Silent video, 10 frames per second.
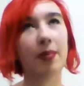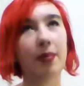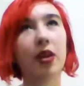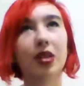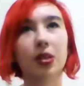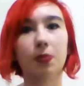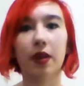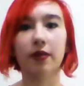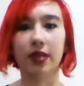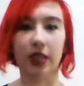maybe not a
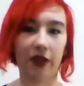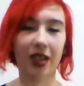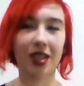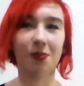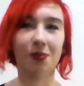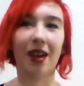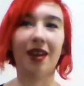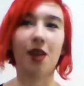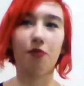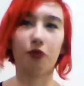spin-off series, but
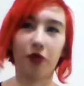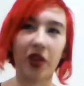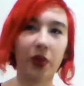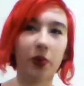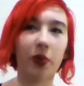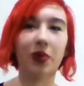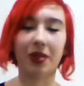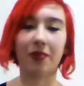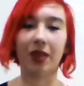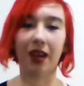like a prequel or
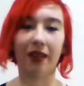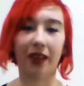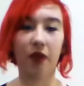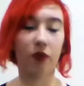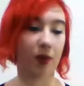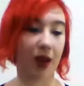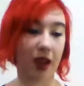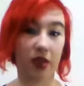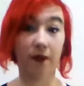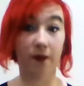something like that from
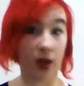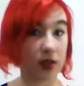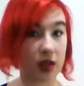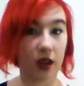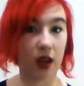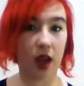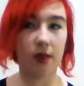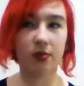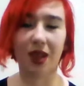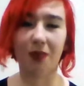like the first Hunger
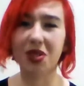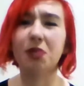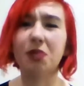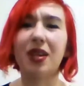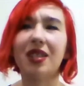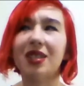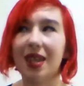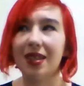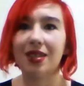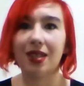Games. That must have been
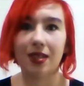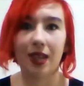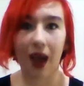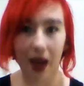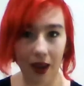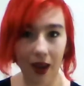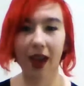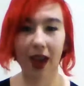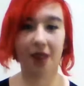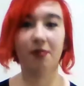intense as hell.
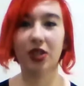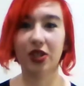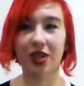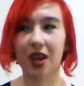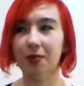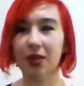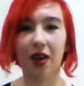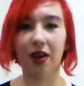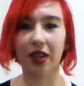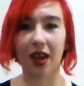Haymitch's time in The Hunger